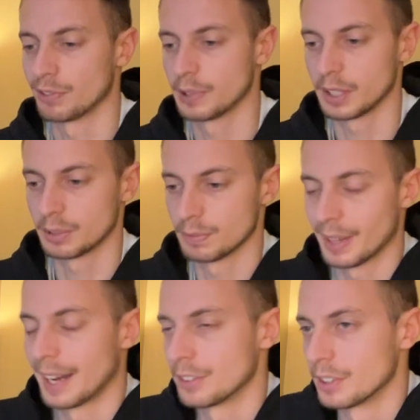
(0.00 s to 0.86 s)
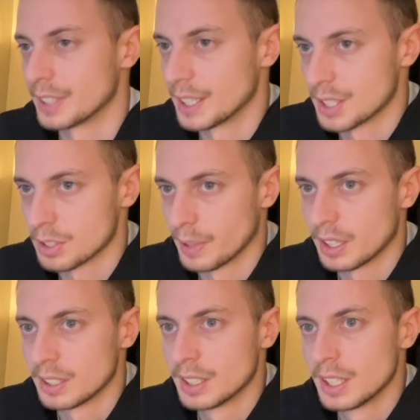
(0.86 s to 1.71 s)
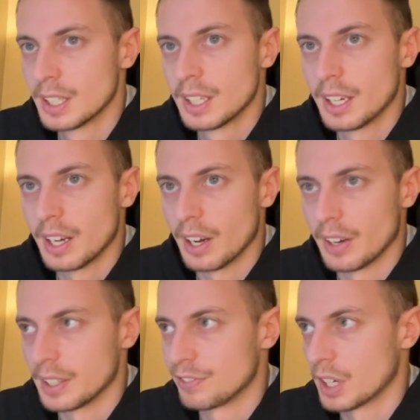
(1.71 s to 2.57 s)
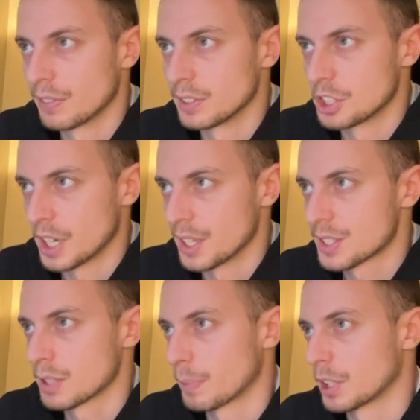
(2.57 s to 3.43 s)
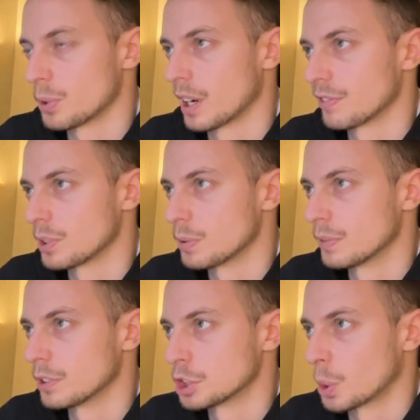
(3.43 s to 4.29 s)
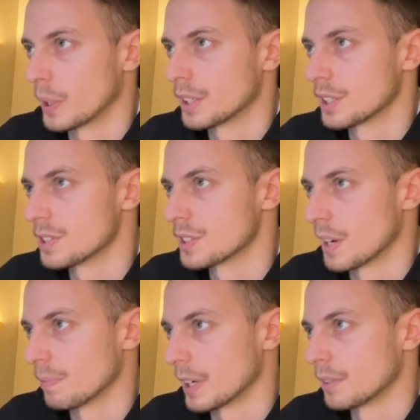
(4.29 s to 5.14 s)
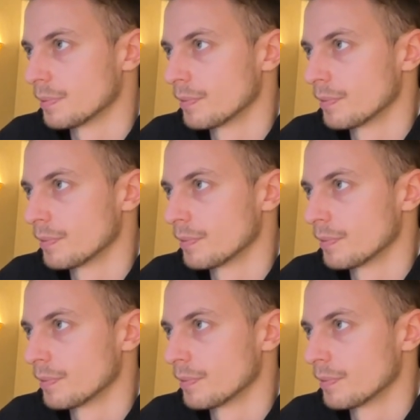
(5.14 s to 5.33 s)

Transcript: doing other things as well, if you have the chance, but you have to show it some way.